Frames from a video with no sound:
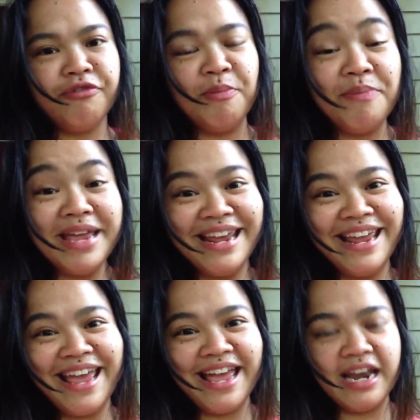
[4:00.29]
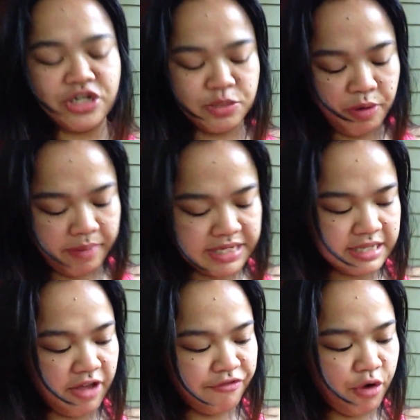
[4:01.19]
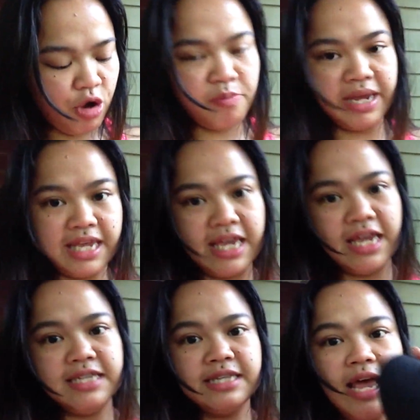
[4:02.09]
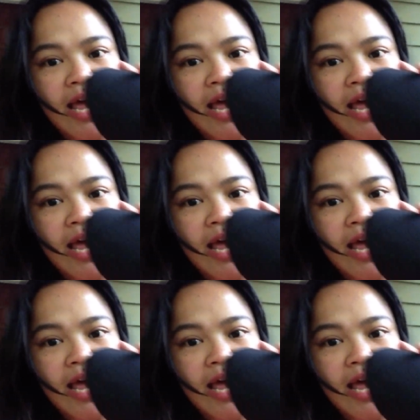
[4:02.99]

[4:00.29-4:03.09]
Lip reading: Mini. And I just put my cell phone, my keys,